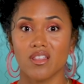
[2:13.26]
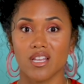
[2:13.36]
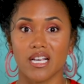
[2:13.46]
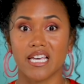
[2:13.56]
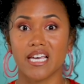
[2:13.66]

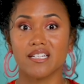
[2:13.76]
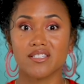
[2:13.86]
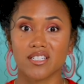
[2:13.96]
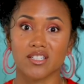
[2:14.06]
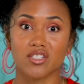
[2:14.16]
the key
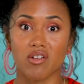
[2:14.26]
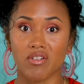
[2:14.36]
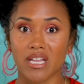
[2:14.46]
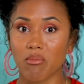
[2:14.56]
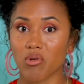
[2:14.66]
to
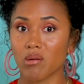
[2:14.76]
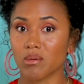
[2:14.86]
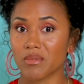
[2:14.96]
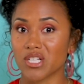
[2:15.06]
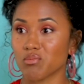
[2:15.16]
solving that
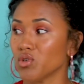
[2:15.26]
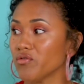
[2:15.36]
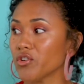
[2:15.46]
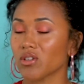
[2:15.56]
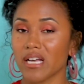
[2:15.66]
problem is move your